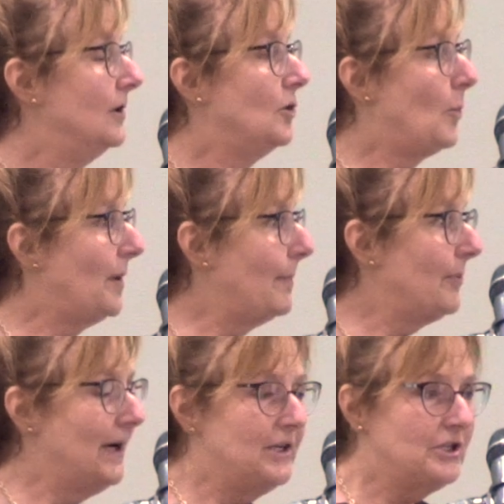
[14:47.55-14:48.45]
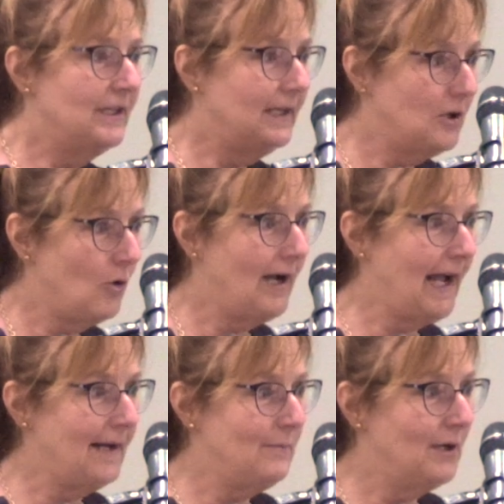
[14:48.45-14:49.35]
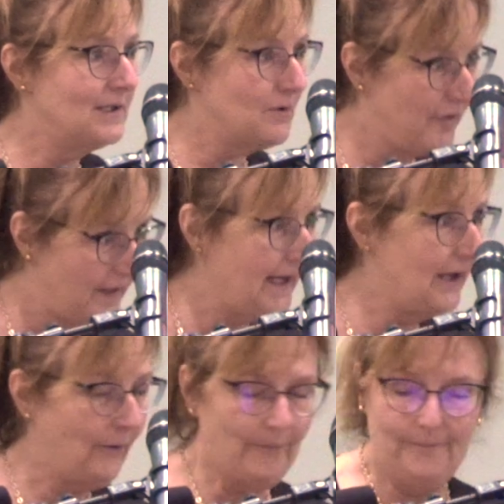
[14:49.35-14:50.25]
no preparation, and no guidebook, so thank you.